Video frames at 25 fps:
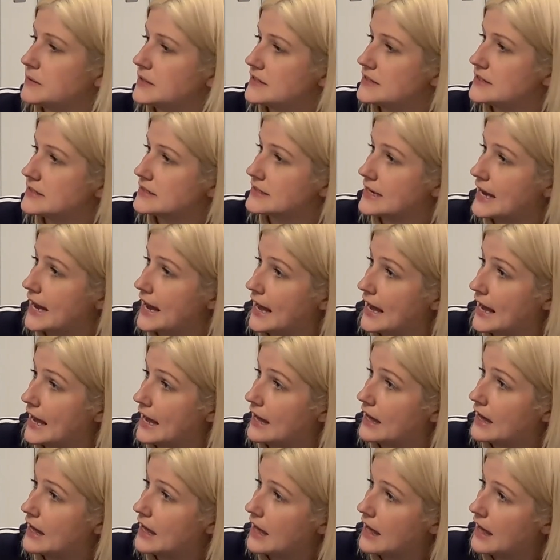piece
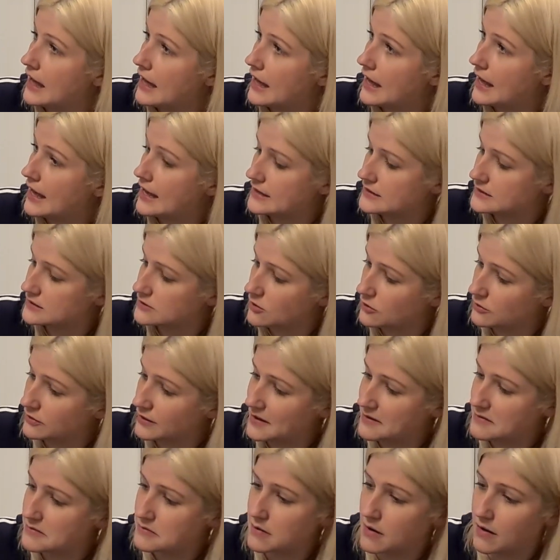set. It's got
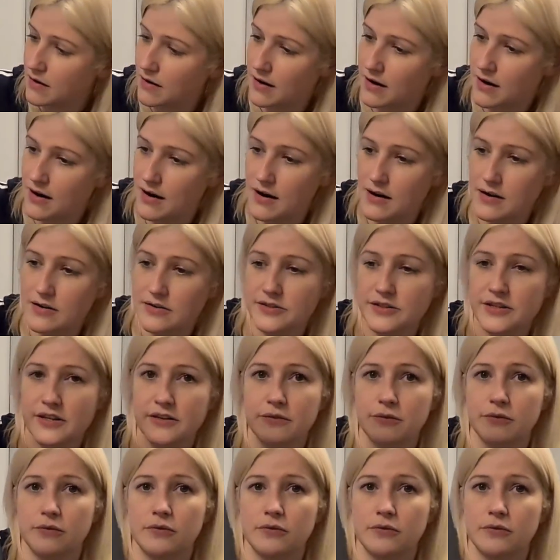little hearts. I